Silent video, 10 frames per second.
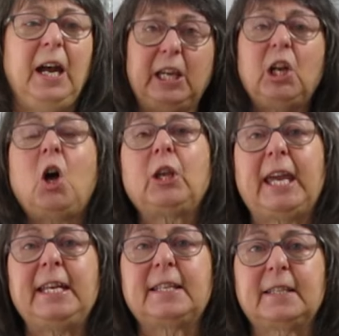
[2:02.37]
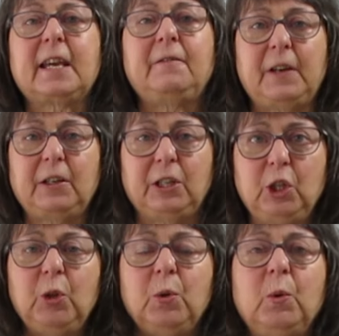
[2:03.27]
In all cases, I found a
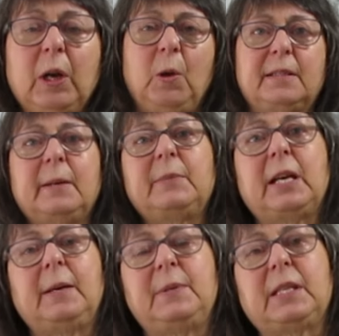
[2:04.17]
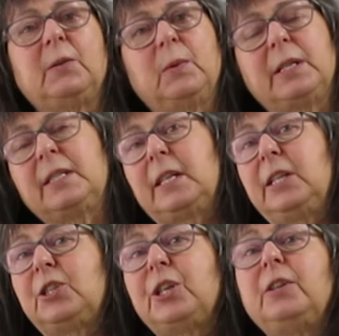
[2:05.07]
new home. Sometimes it was in
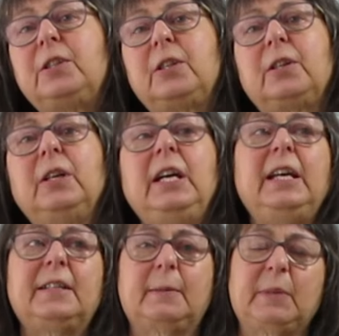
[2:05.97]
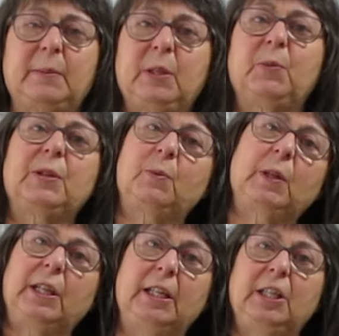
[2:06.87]
a shelter, sometimes it was
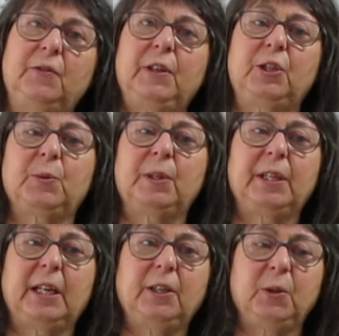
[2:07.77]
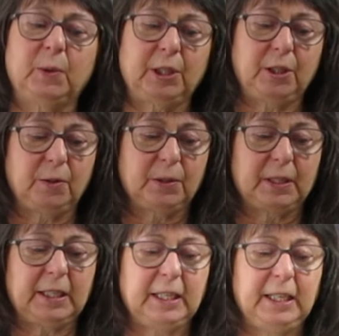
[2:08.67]
with an individual that I knew would use
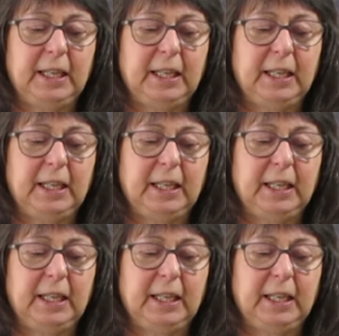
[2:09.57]
it.